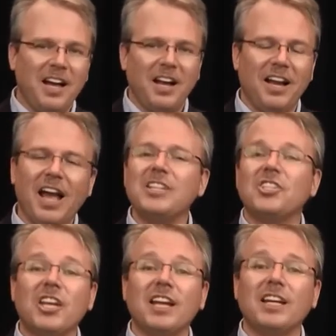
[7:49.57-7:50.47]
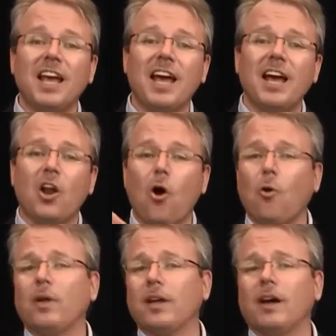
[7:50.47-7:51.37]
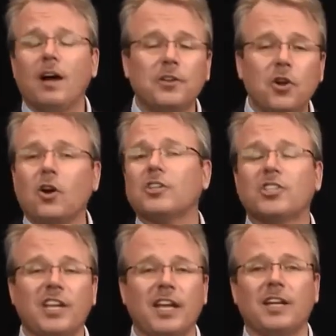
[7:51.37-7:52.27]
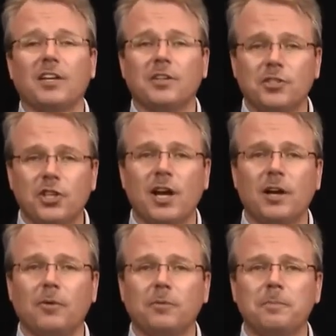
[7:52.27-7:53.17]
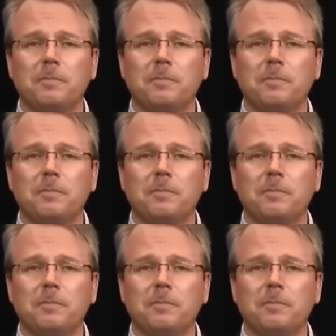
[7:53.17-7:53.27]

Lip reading: light-skinned dad holding a dark-skinned child.